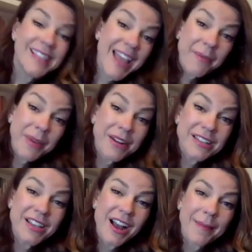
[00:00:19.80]
we want
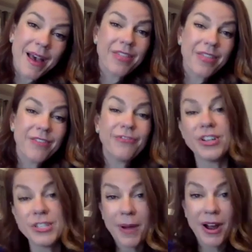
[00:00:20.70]
to talk about the
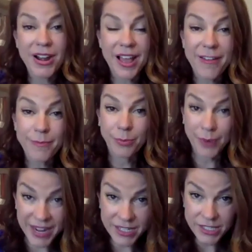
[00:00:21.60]
first part of
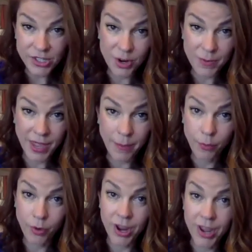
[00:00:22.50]
brainstorming,
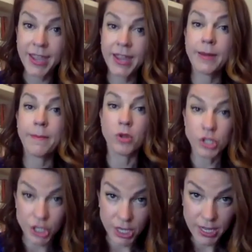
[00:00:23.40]
brain
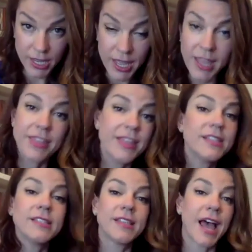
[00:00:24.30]
mushing. This
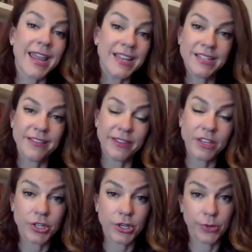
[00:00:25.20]
scientific
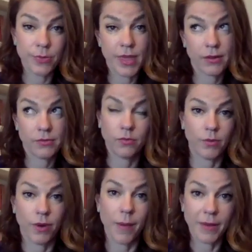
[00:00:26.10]
term that, well,
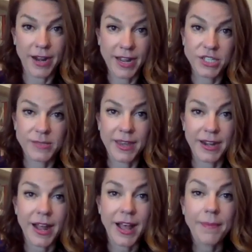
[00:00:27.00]
Robin and I just made
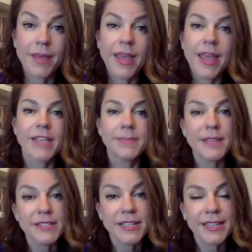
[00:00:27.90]
it up, is
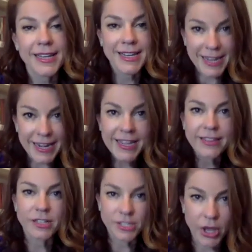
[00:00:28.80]
basically kneading
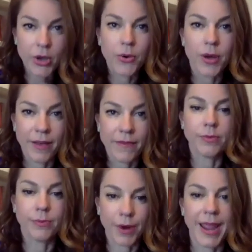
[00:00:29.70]
the dough of your
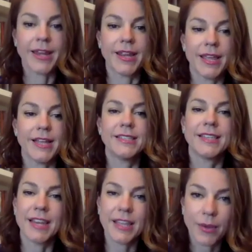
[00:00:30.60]
brain. It's
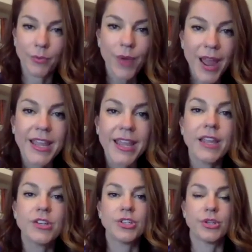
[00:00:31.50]
getting it
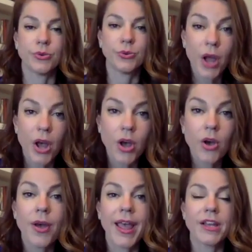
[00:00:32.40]
ready to
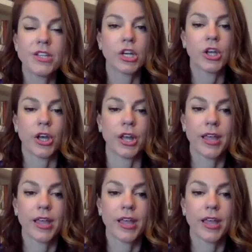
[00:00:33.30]
grow and to cook.